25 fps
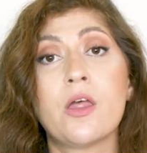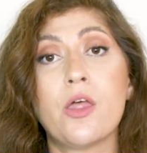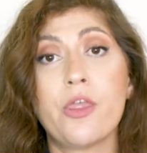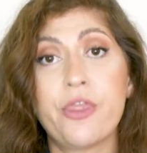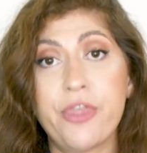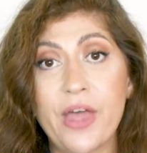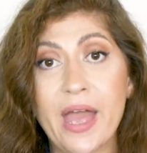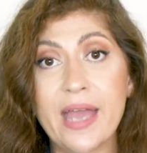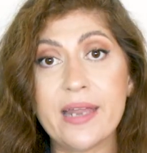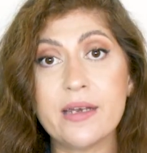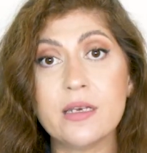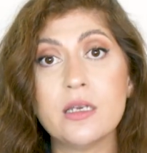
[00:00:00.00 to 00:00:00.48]

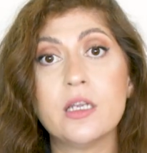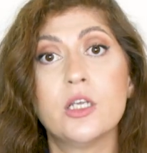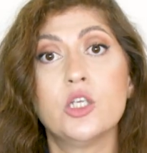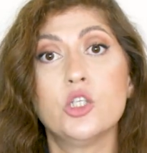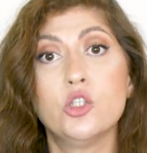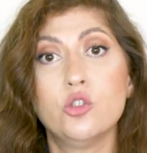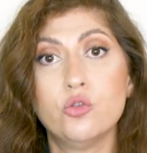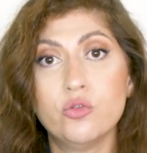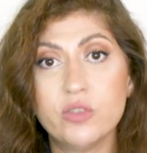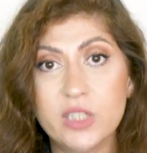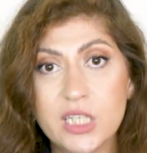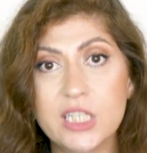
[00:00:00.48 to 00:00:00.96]
then
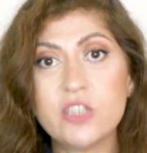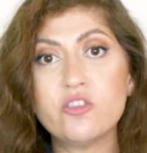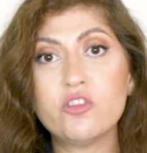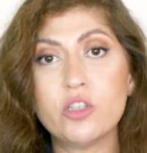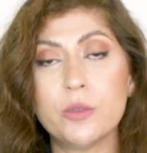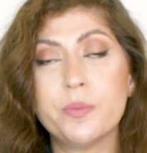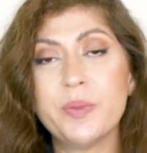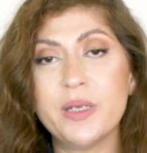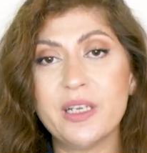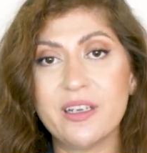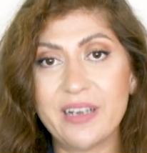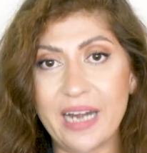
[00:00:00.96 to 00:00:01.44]
you need
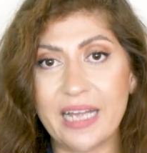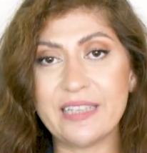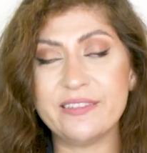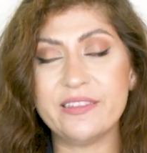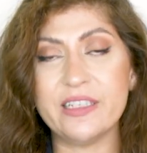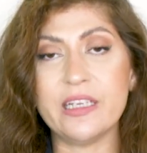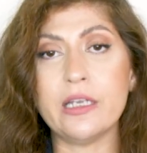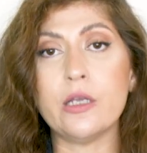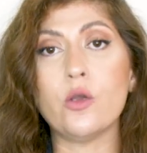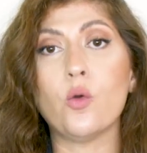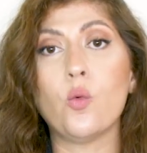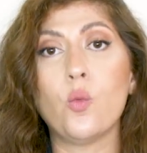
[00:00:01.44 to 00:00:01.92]
to be
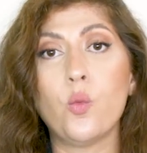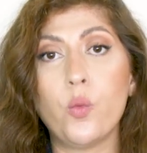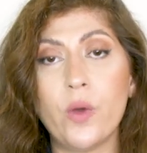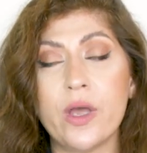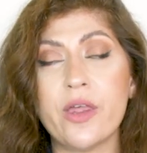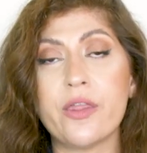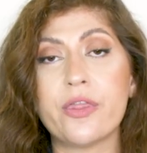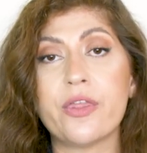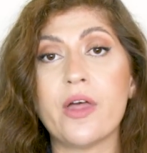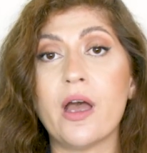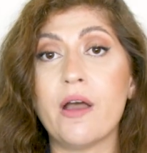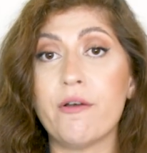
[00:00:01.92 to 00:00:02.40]
ready
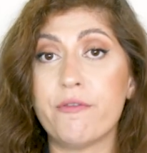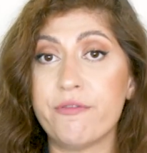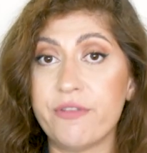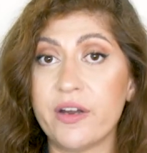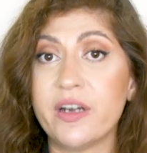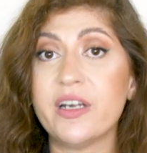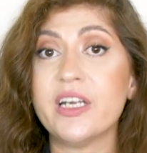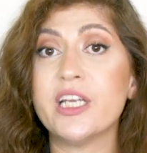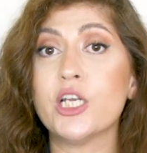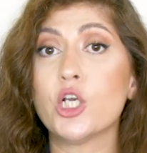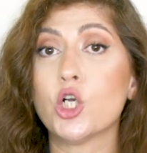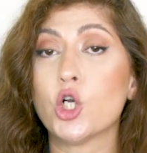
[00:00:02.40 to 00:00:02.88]
with a
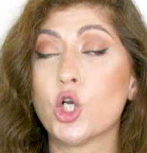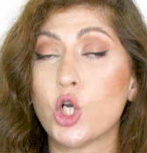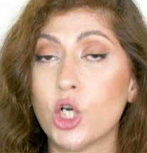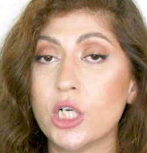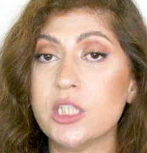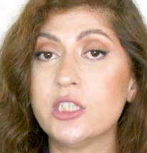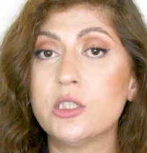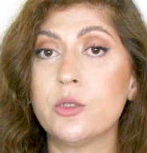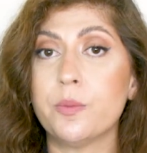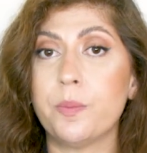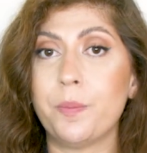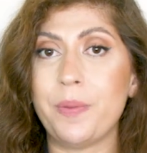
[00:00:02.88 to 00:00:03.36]
very
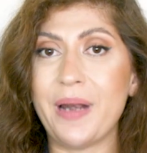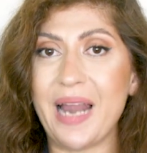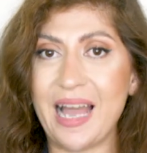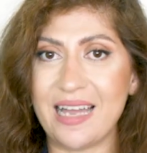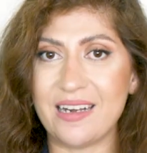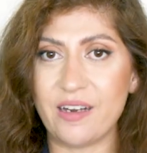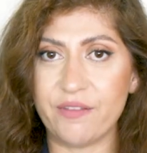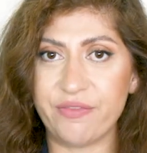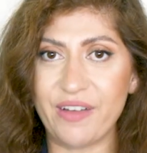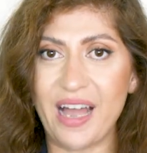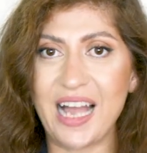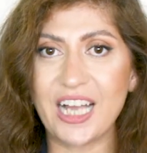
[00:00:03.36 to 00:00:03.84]
good
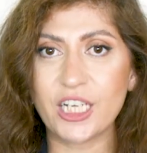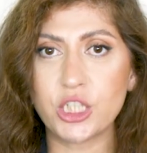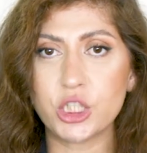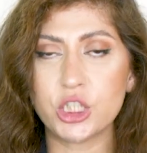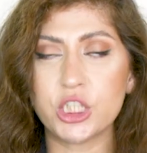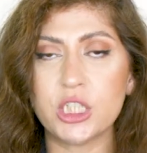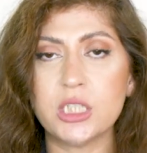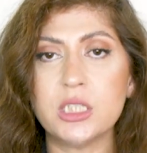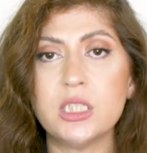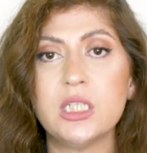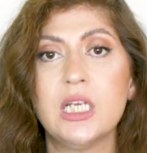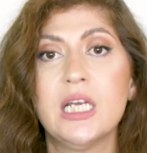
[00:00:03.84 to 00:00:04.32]
plan of
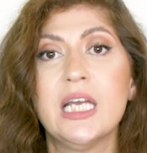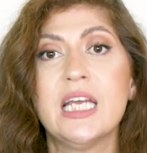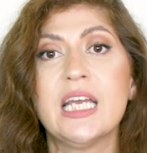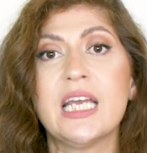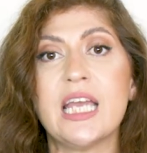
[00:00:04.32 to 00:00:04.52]
action